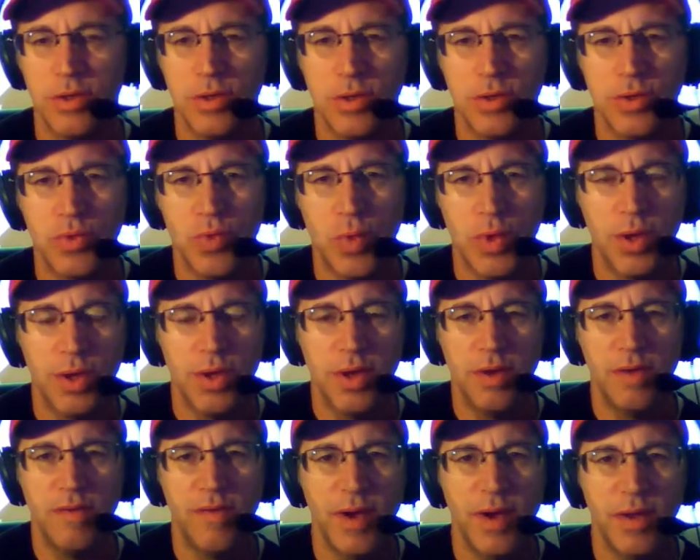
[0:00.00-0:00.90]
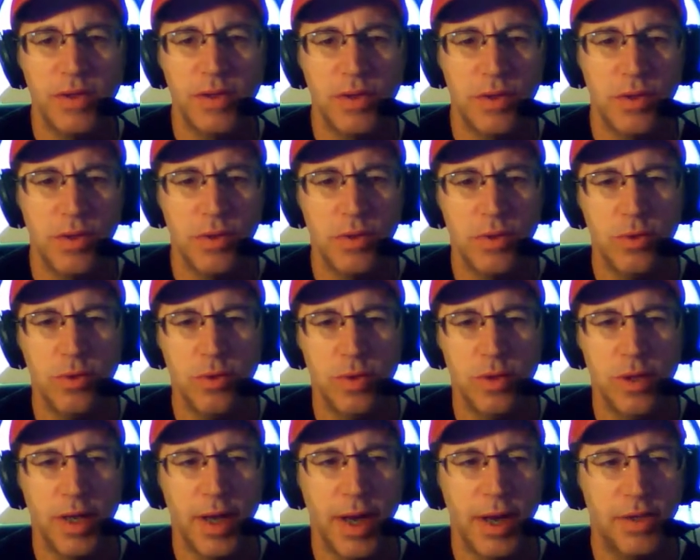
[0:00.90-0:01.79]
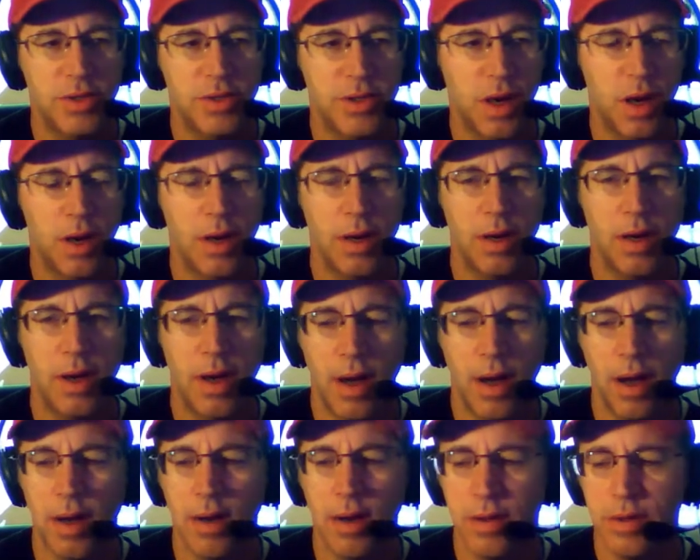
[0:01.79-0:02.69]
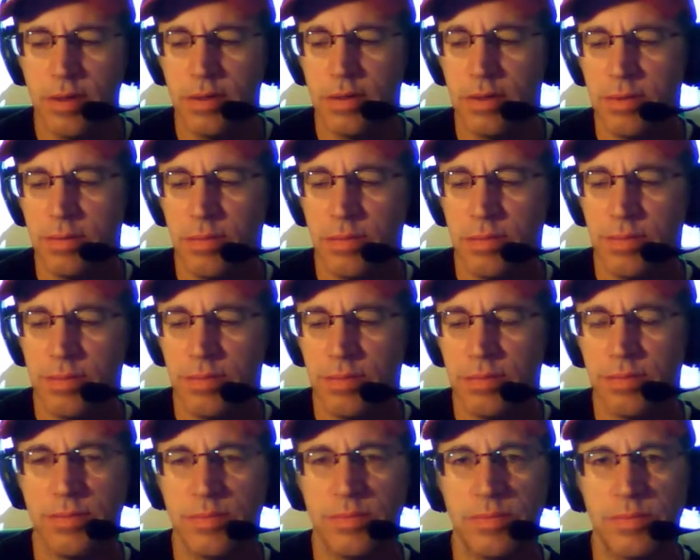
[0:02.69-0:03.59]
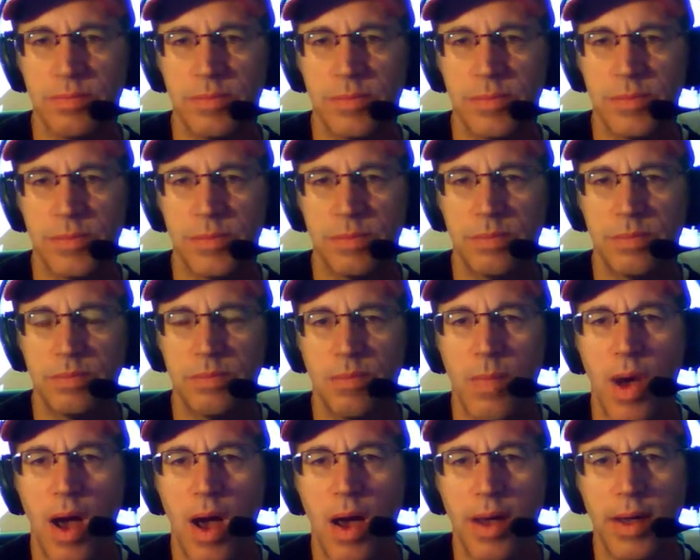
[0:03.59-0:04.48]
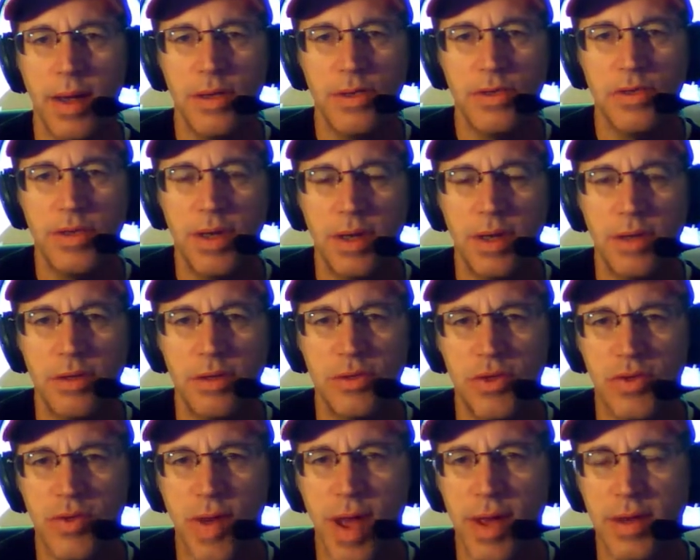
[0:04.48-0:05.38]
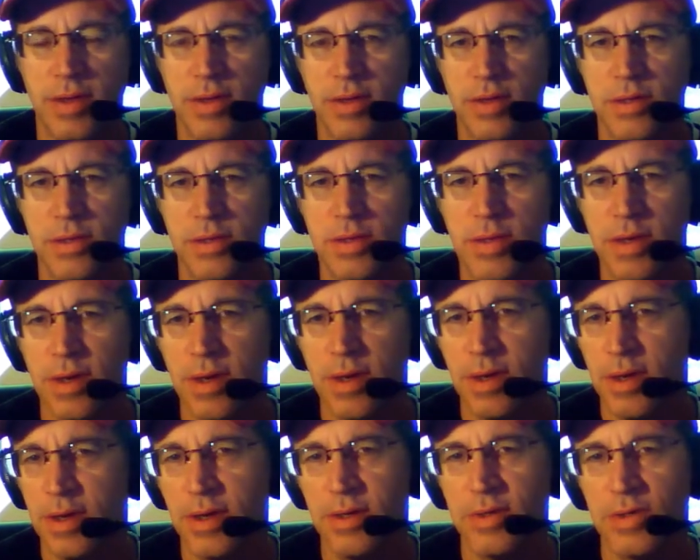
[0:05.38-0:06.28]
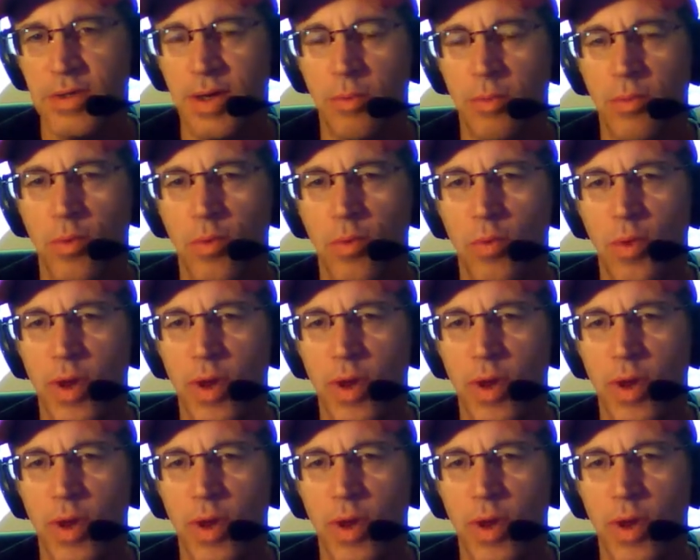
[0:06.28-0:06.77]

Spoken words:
just one of the events to catch our minds and distract us in some